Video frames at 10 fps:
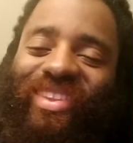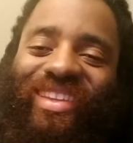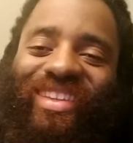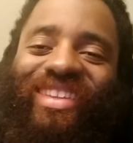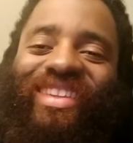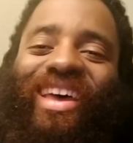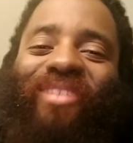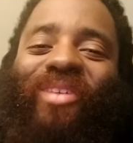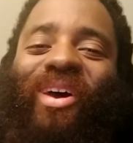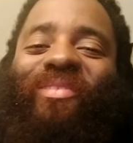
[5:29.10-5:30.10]
That
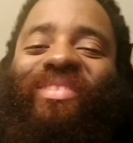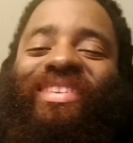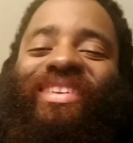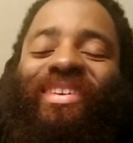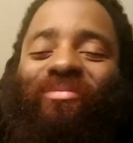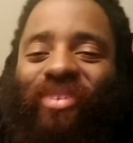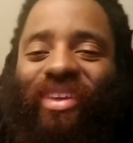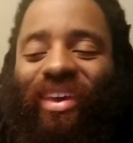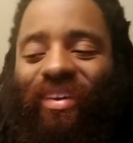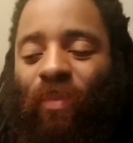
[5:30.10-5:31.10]
rhymes. But
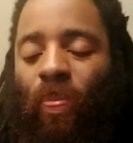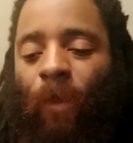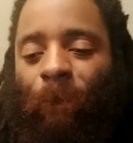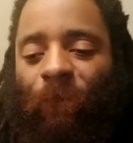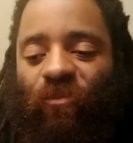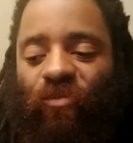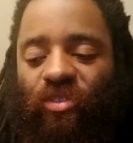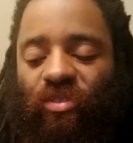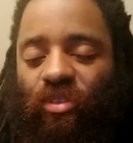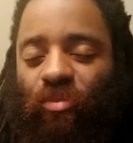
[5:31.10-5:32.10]
yeah,
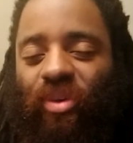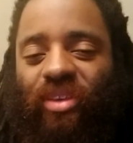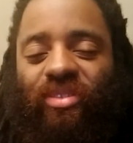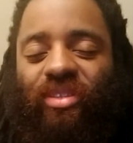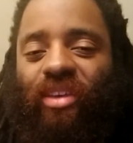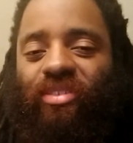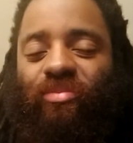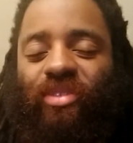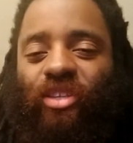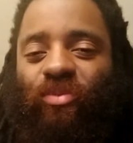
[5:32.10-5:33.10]
it's the best day
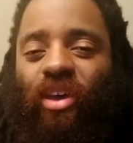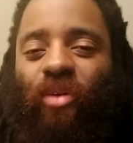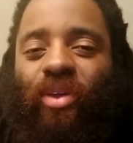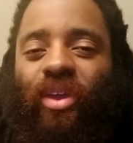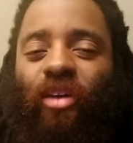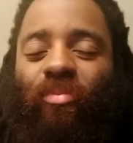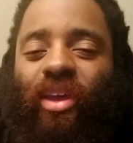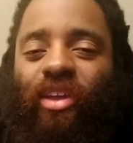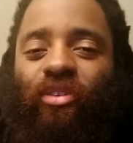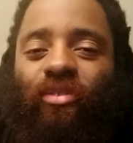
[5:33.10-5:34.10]
sometimes when I wake up and
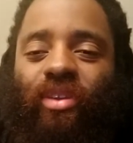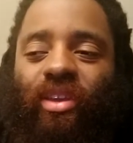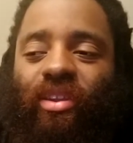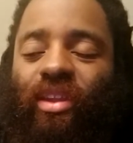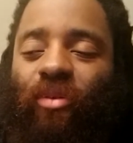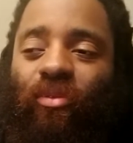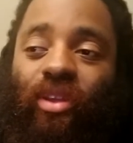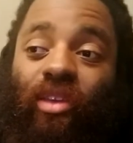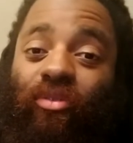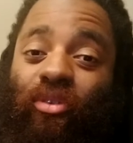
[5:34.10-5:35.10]
I don't eat, and I won't
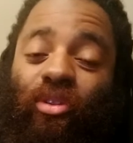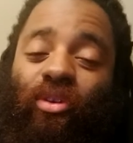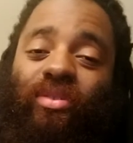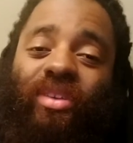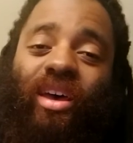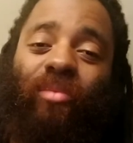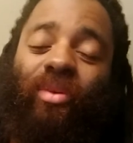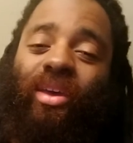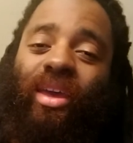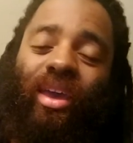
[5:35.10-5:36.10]
eat for a long time,
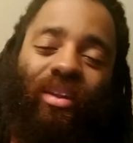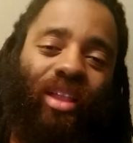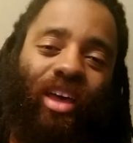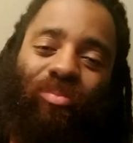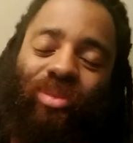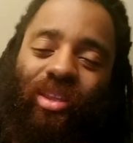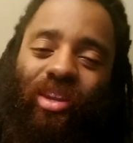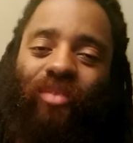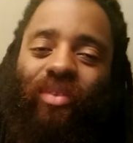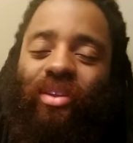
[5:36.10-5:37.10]
and I'll have
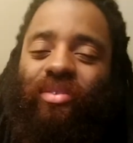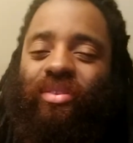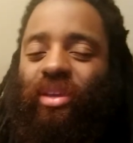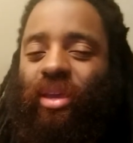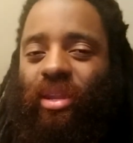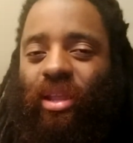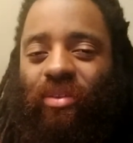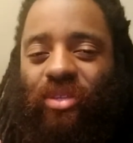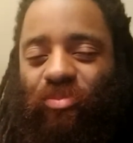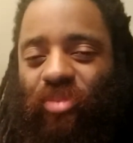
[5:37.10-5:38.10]
plenty of energy, and I'll
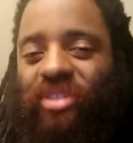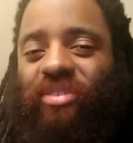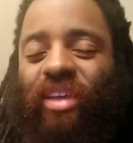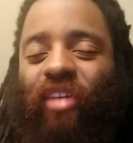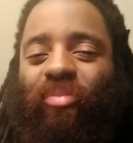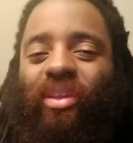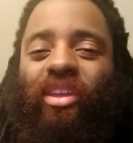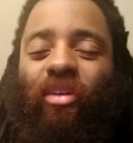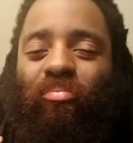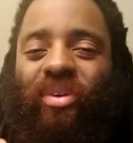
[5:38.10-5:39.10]
especially have plenty
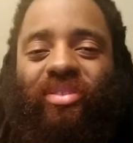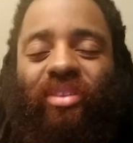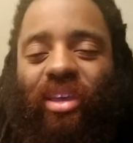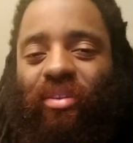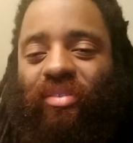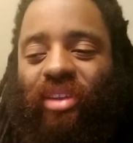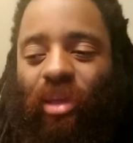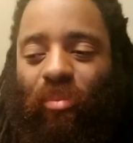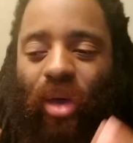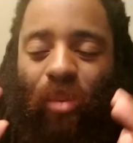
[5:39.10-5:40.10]
of mental energy.
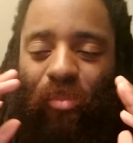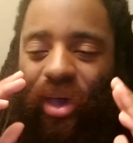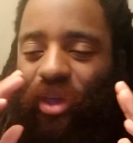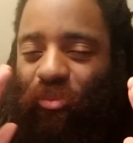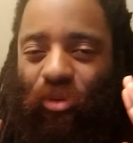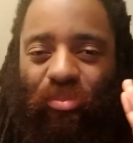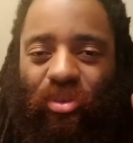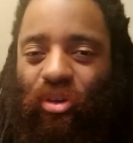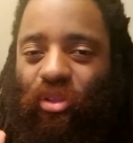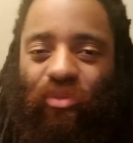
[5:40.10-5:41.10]
Like my mind won't be
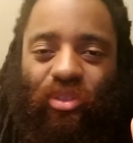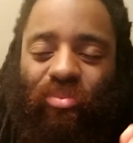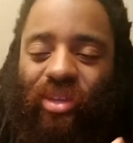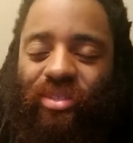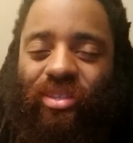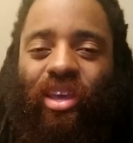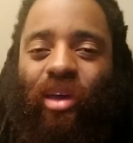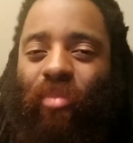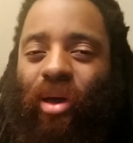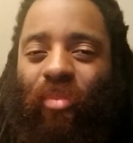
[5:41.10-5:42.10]
all over the place.
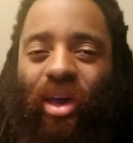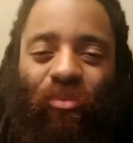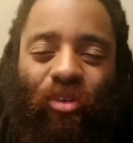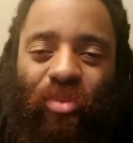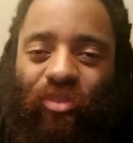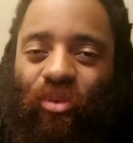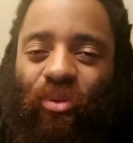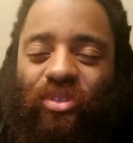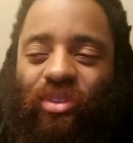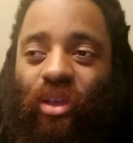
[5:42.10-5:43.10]
My mind won't be
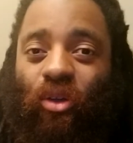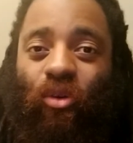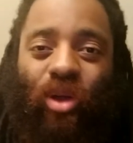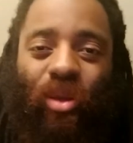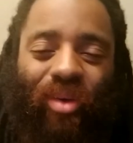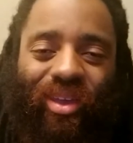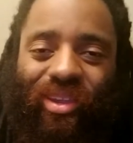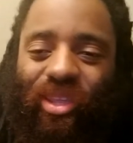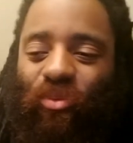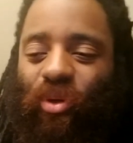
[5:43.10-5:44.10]
focused on like, oh, what am I gonna
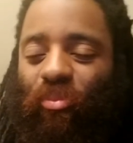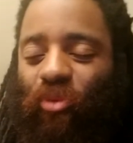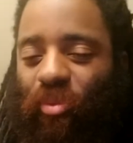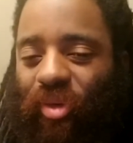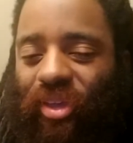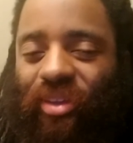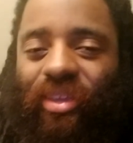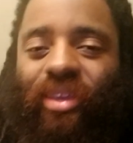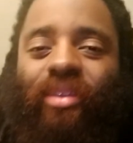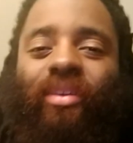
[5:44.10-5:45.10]
eat? What am I gonna
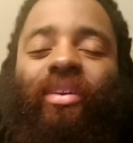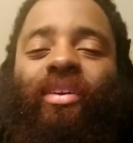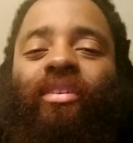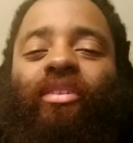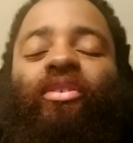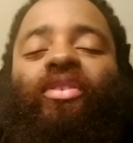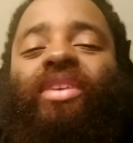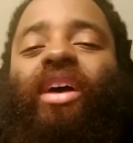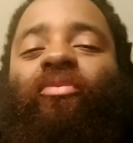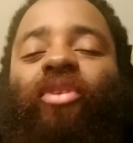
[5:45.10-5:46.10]
eat? You know, because
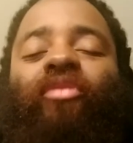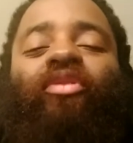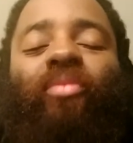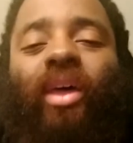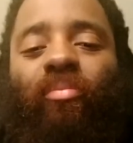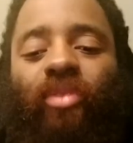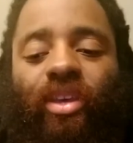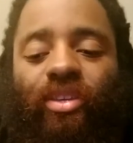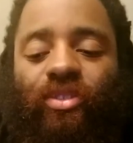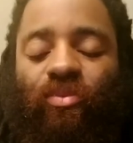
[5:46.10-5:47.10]
I went from that
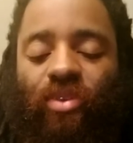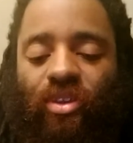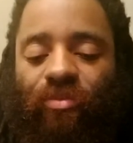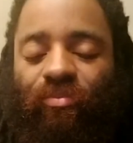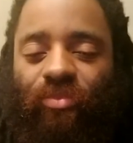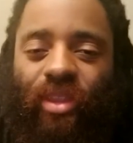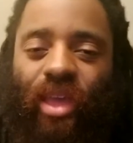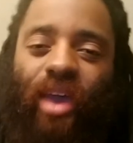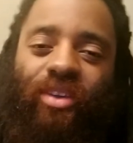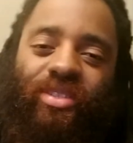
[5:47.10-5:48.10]
place when
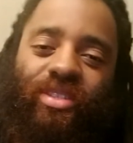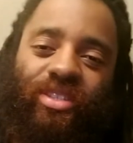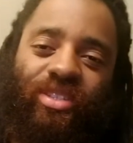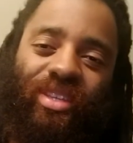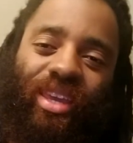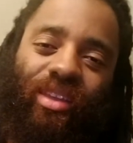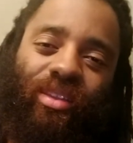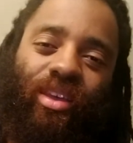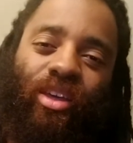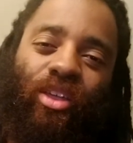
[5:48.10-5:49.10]
I used to just eat
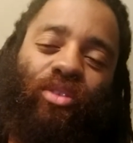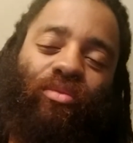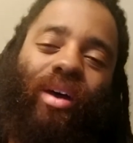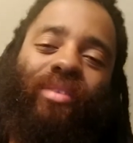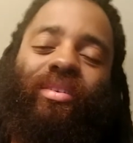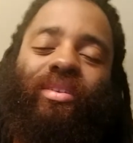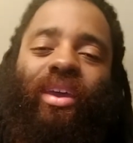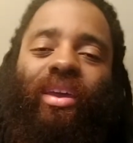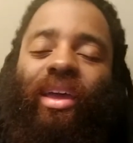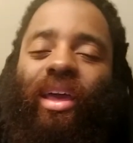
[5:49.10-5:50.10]
throughout the
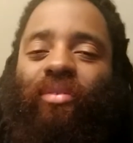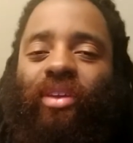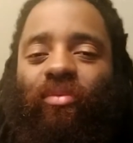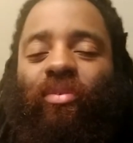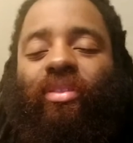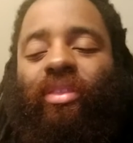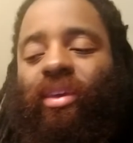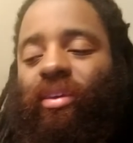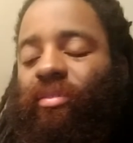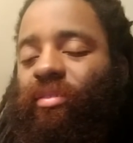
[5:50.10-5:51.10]
day. Like I'll eat one
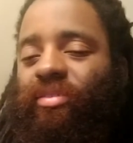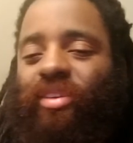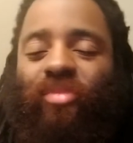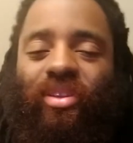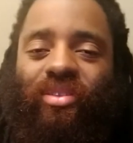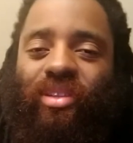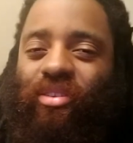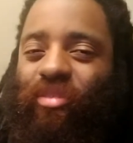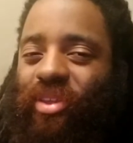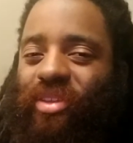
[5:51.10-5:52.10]
thing, 10 minutes later
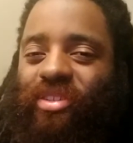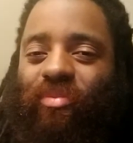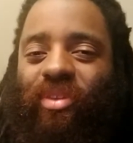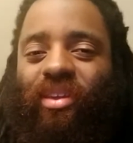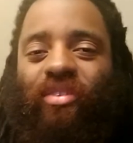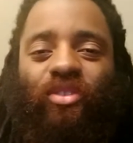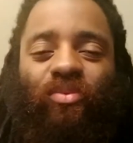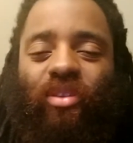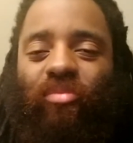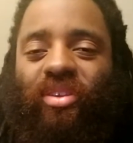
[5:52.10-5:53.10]
I'm eating something else,
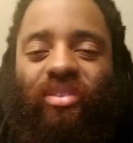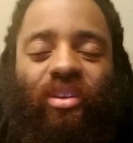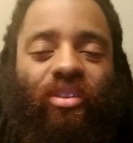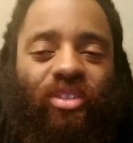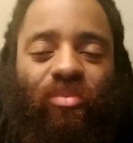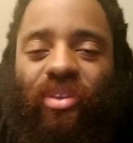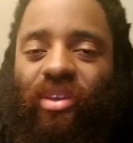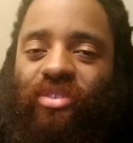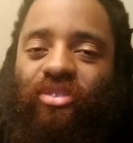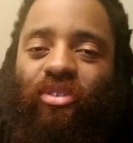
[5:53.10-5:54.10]
20 minutes later something
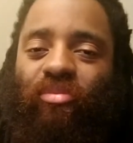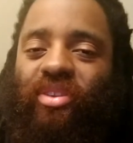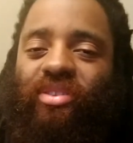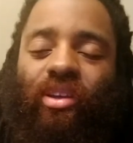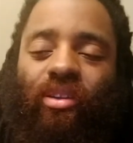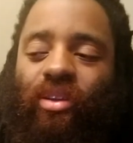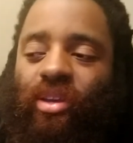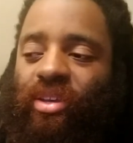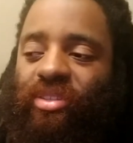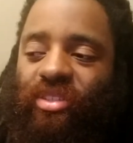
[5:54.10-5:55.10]
else, 30 minutes later
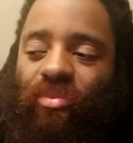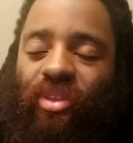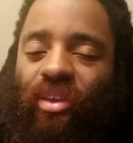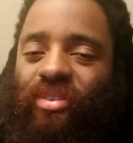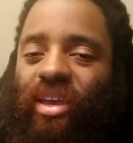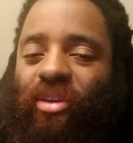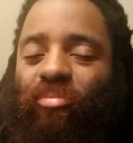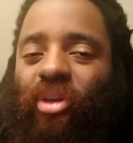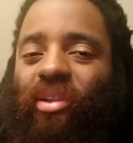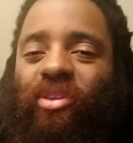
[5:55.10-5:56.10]
something else. I could
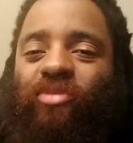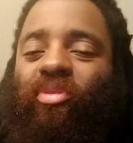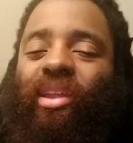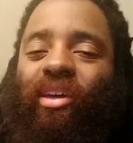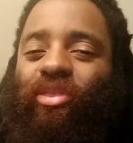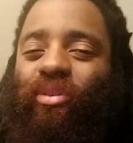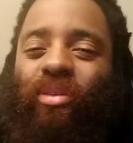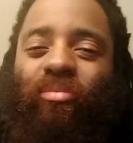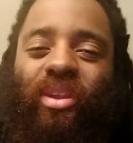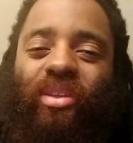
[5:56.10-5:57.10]
barely spend like 30
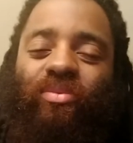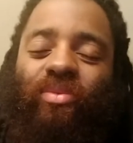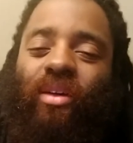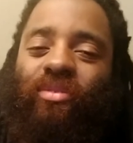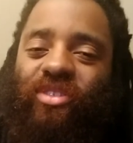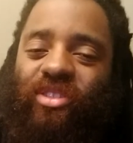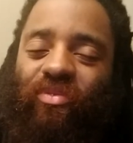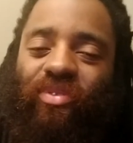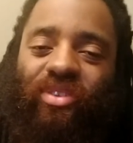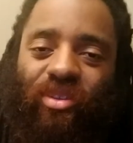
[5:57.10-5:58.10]
minutes without
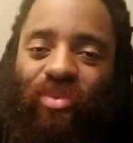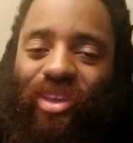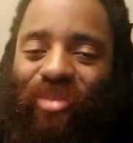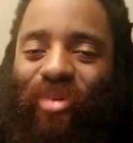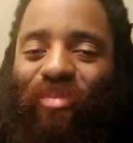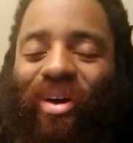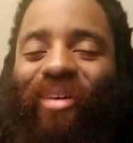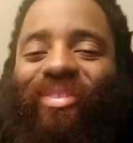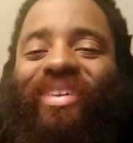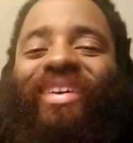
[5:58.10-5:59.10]
stuffing something in my mouth.